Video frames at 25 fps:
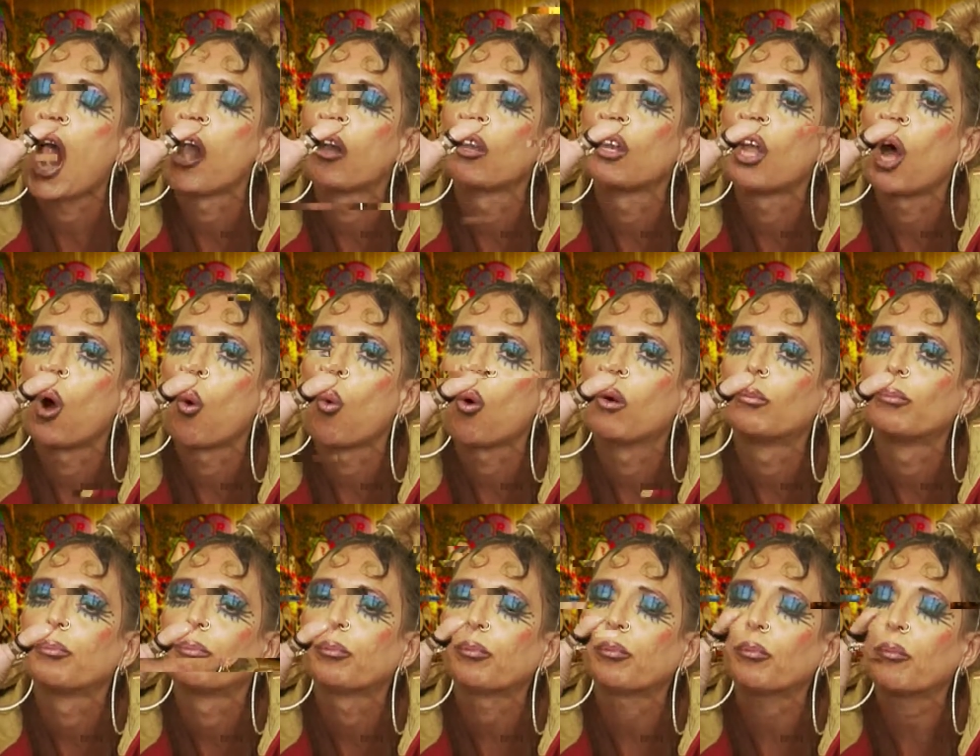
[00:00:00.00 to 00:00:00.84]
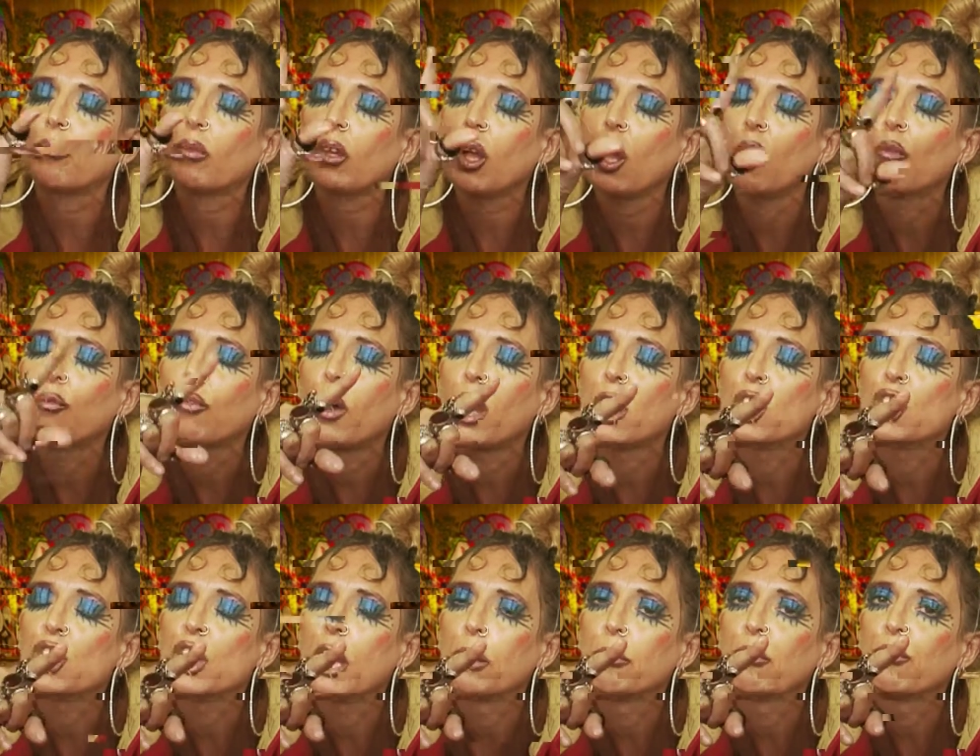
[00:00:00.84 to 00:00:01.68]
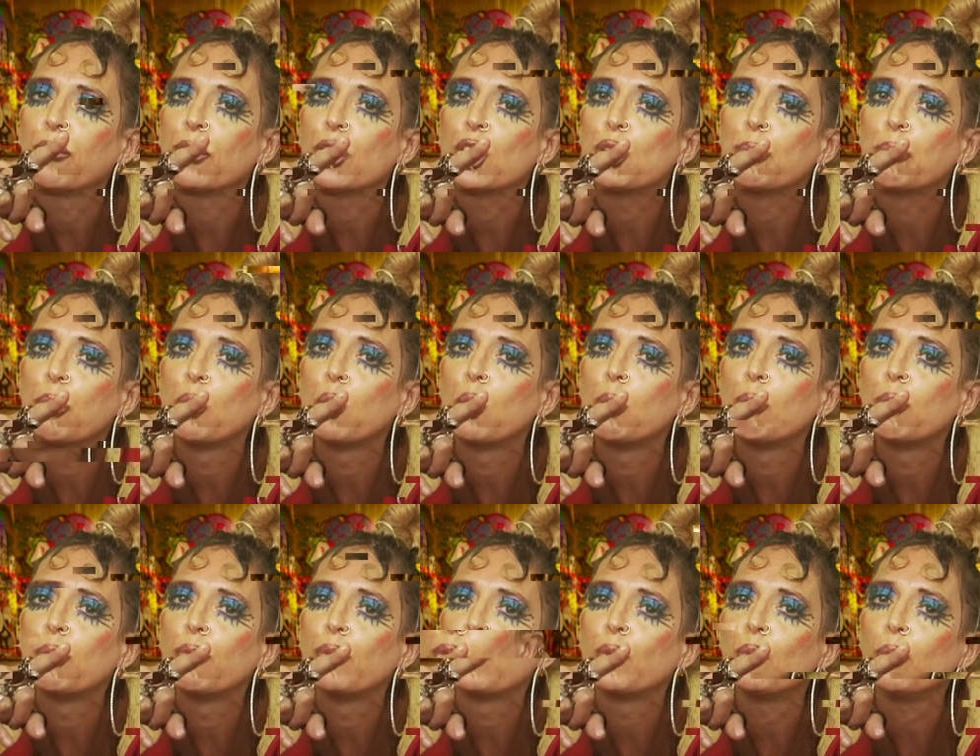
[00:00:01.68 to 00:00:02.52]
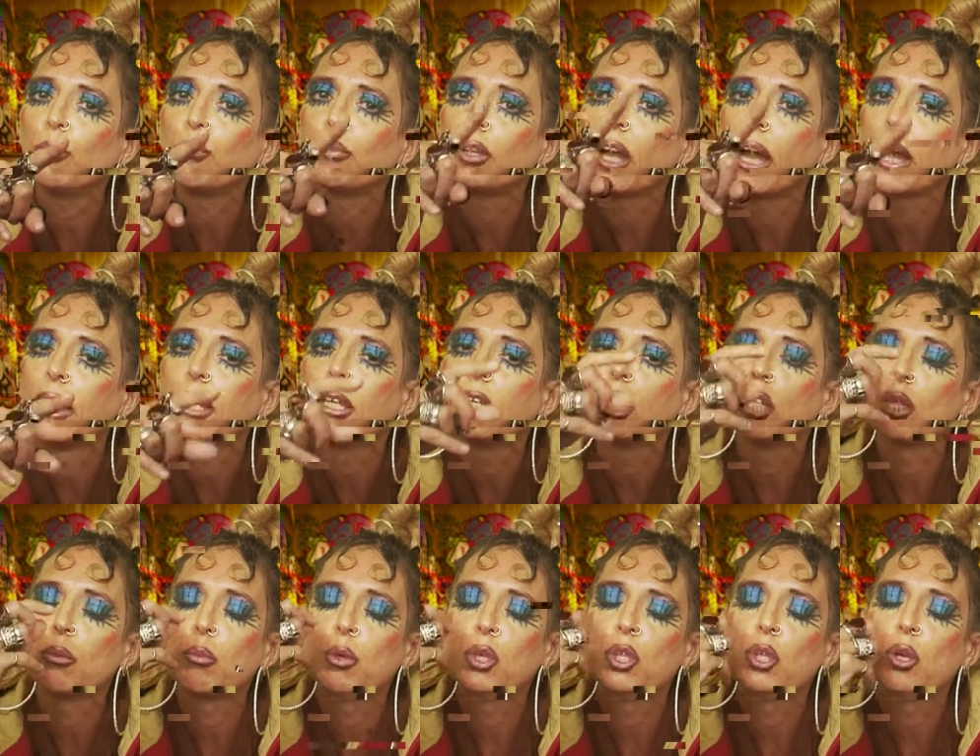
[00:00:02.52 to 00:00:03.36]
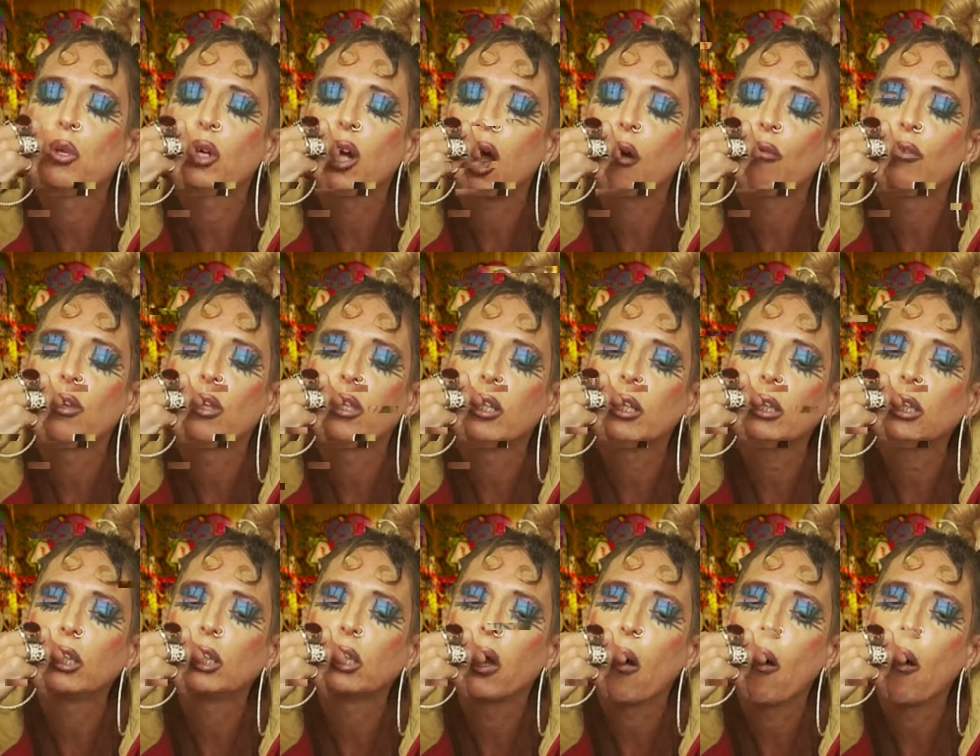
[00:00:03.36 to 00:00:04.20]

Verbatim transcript: Now, if I share my first poem with you, I need someone to look after this.